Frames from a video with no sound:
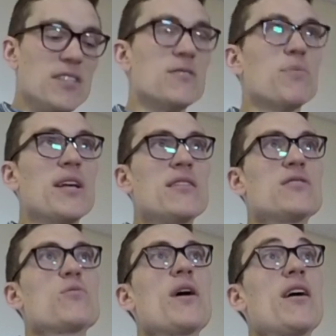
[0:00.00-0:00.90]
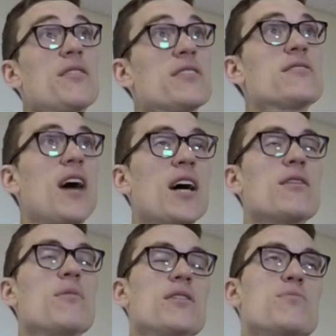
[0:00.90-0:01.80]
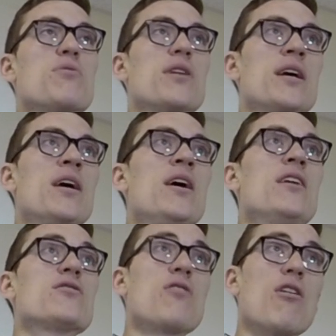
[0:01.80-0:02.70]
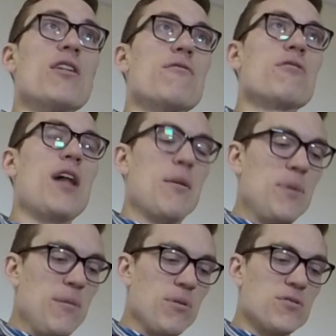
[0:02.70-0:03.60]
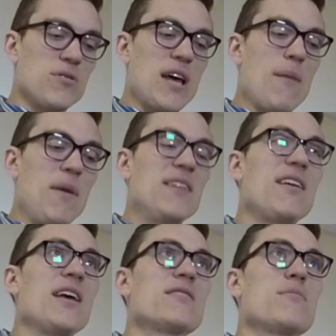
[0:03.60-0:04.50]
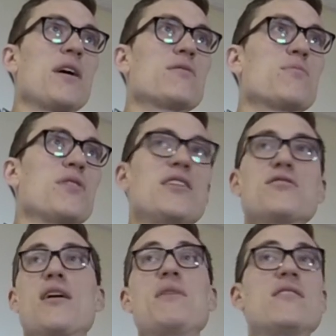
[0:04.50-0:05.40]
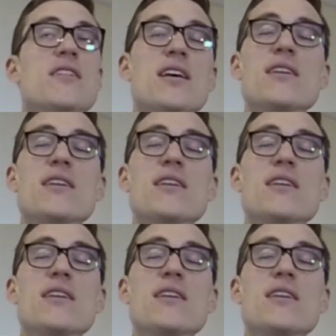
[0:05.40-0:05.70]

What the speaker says: displayed this way on this document is pretty startling for a lot of people, so that may take some explanation. I mean, to the